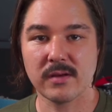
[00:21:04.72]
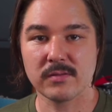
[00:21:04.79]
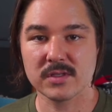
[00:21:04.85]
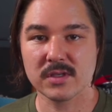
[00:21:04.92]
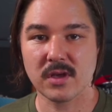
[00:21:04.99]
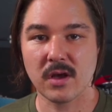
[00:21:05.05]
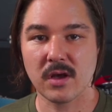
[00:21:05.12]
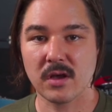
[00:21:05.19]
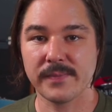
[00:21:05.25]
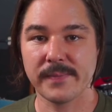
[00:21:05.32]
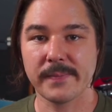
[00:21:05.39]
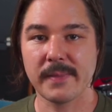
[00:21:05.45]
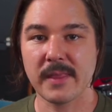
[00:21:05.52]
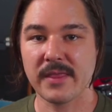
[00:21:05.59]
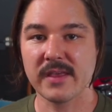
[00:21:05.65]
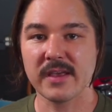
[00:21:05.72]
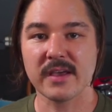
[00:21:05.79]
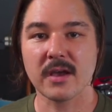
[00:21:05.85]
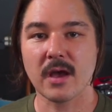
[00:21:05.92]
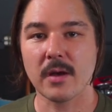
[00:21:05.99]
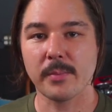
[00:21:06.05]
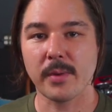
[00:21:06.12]
called. I think it
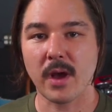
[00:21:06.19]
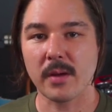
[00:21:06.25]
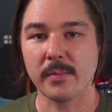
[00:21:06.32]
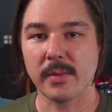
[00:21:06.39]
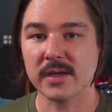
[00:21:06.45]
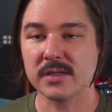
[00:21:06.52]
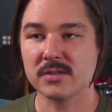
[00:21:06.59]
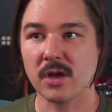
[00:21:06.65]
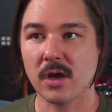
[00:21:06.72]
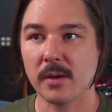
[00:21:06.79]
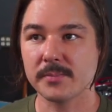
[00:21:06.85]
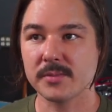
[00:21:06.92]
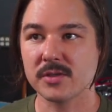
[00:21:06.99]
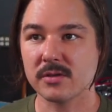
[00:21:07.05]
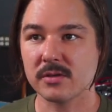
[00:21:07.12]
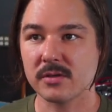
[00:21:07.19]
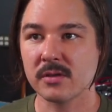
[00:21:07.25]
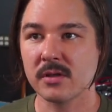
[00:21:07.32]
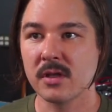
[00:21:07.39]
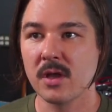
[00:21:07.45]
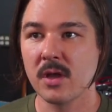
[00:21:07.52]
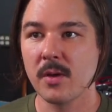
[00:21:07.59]
got bought by TopToll.
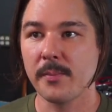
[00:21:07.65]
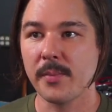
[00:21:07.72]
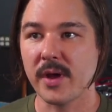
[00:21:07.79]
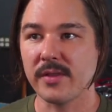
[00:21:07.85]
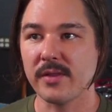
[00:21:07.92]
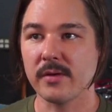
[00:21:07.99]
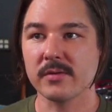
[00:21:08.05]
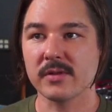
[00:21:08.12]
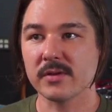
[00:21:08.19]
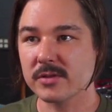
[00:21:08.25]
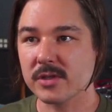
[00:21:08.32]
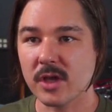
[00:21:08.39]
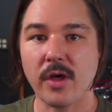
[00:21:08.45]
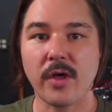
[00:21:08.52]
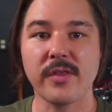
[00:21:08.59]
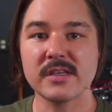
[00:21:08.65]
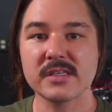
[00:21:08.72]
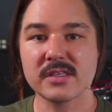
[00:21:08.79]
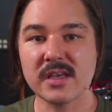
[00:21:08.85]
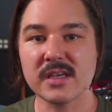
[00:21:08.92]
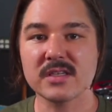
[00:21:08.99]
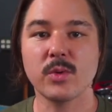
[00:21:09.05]
But there's all these
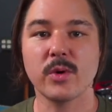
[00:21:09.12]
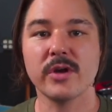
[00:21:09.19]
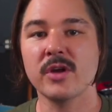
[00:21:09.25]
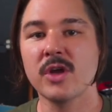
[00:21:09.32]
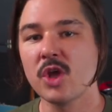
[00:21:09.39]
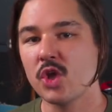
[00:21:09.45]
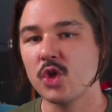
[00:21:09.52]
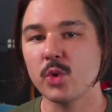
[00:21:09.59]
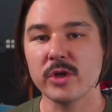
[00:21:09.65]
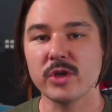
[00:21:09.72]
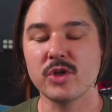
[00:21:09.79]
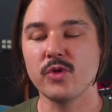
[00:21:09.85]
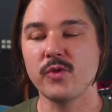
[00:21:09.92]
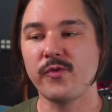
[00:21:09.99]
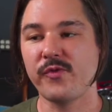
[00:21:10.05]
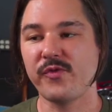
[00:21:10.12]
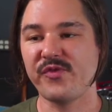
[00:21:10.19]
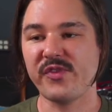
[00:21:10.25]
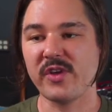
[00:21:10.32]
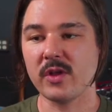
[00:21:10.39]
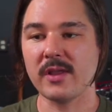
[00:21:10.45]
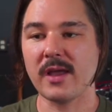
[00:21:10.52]
things where you
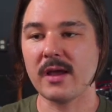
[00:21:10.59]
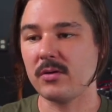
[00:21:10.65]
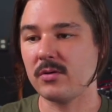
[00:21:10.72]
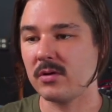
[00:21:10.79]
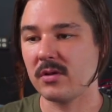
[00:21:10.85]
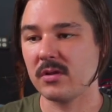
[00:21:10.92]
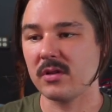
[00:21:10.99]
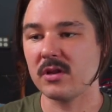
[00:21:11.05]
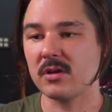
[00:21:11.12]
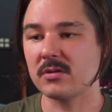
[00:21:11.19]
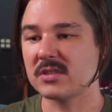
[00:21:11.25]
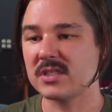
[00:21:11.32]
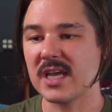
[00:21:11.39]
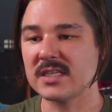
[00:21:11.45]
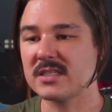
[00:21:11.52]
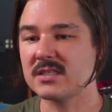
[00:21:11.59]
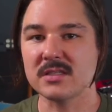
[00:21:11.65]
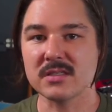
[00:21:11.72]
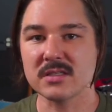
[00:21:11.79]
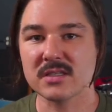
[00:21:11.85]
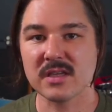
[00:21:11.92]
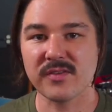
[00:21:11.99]
filled out little tests and
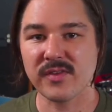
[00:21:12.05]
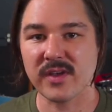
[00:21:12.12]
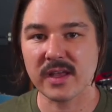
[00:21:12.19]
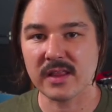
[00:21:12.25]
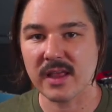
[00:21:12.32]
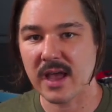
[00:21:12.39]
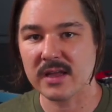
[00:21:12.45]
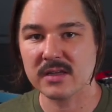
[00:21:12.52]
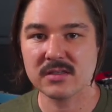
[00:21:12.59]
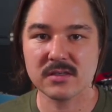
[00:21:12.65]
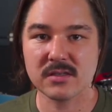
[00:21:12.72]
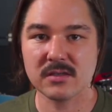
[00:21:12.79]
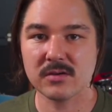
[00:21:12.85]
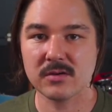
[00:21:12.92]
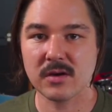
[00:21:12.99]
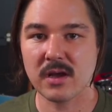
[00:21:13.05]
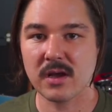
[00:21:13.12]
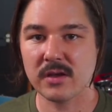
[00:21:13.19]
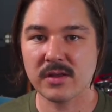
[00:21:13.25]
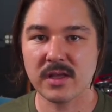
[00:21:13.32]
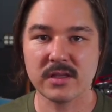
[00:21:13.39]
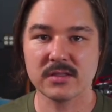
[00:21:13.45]
stuff like that.
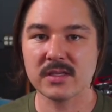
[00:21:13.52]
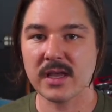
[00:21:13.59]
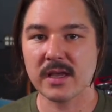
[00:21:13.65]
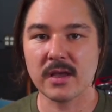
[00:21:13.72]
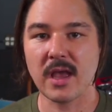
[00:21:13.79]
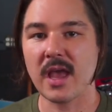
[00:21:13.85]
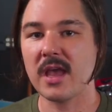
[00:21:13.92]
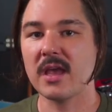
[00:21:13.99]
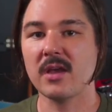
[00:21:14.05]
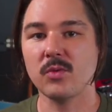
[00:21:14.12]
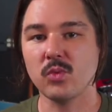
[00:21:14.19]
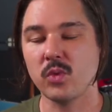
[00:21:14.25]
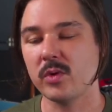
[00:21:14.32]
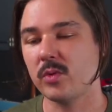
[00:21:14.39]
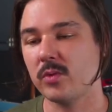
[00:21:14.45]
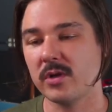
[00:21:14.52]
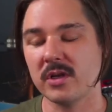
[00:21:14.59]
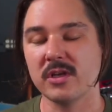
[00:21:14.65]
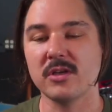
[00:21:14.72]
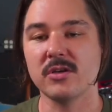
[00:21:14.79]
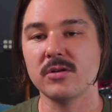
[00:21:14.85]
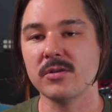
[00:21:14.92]
They'd say, hey, we need to
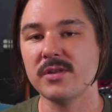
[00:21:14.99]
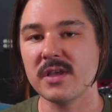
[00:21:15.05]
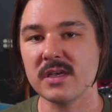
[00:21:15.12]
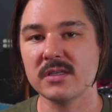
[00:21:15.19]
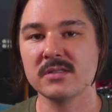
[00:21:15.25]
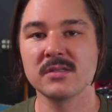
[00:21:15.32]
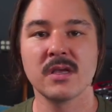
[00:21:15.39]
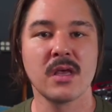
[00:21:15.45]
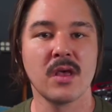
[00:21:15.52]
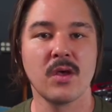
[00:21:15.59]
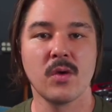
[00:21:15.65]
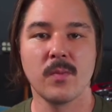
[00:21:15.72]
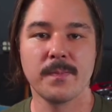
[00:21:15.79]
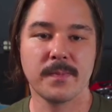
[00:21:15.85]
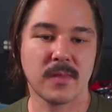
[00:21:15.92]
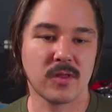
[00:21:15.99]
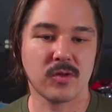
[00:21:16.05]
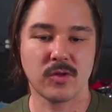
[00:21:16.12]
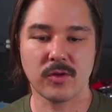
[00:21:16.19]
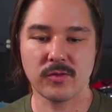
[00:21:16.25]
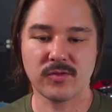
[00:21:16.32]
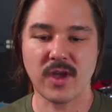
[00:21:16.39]
do this.
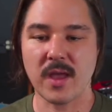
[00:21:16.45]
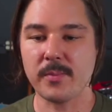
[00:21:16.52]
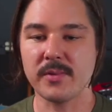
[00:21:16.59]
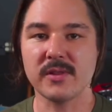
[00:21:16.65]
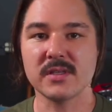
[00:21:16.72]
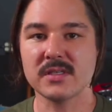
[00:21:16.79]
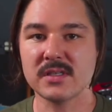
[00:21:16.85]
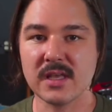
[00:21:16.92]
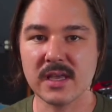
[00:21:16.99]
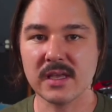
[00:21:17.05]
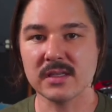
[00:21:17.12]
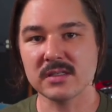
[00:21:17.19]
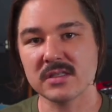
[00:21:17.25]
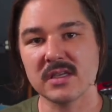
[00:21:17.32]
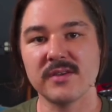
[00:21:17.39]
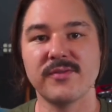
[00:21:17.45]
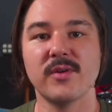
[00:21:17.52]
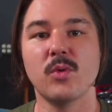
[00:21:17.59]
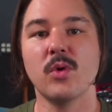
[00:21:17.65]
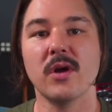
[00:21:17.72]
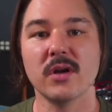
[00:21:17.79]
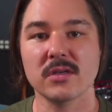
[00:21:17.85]
Type in this thing and see if it
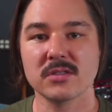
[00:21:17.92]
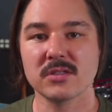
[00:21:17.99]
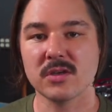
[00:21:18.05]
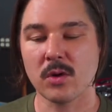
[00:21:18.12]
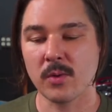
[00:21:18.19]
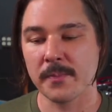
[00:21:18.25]
works. So